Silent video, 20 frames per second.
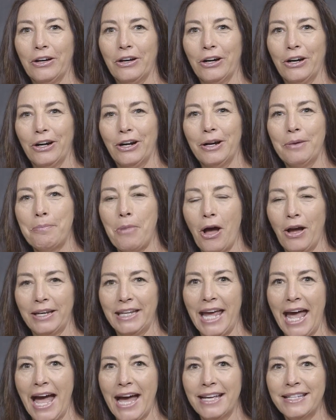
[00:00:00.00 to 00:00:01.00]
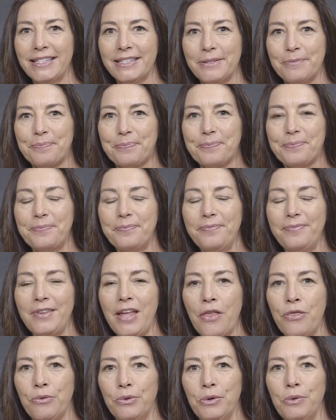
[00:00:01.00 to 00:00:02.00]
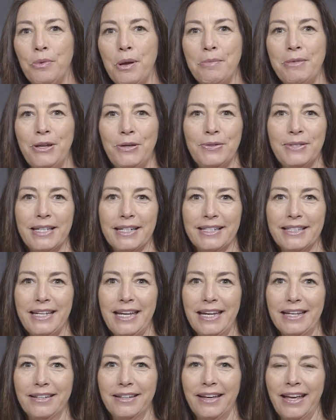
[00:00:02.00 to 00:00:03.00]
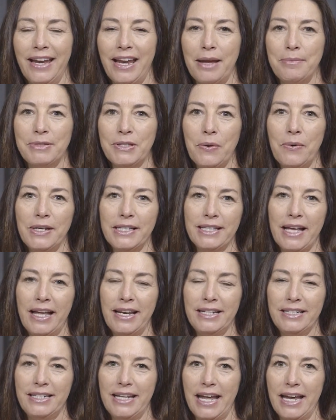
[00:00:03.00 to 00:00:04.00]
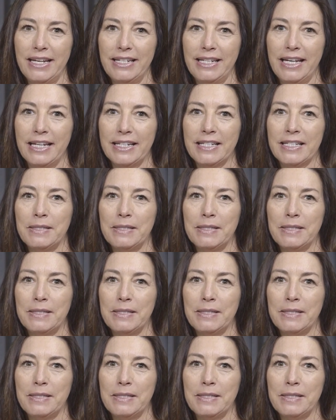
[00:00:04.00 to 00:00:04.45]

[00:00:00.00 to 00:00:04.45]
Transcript: Her podcast through Women Who Succeed. And I'm so excited today to get to